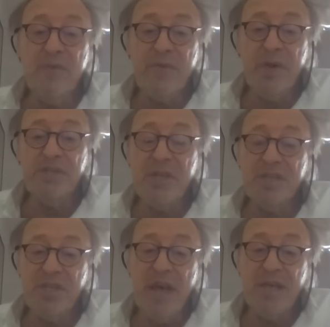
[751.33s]
of Russia,
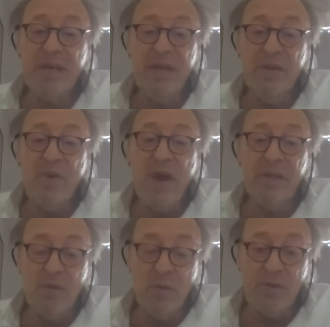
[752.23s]
China,
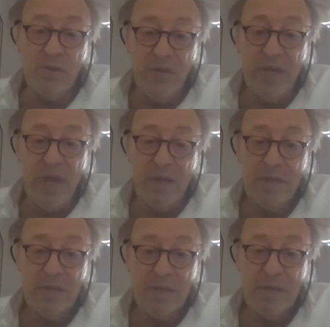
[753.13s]
Iran, and North Korea.
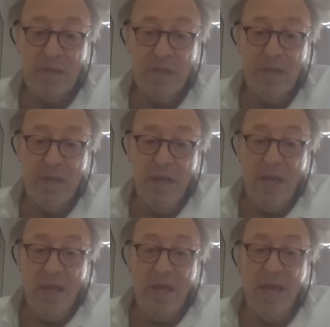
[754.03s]

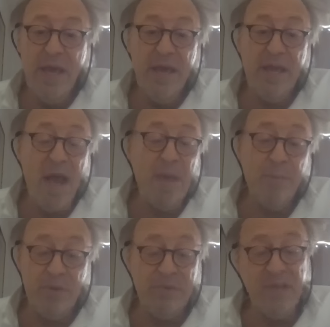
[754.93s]
And I
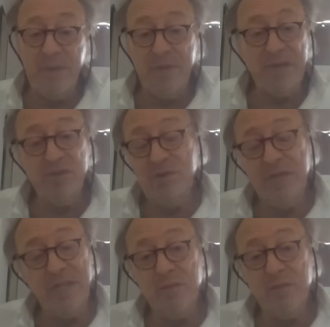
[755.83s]
personally, I'm not sure that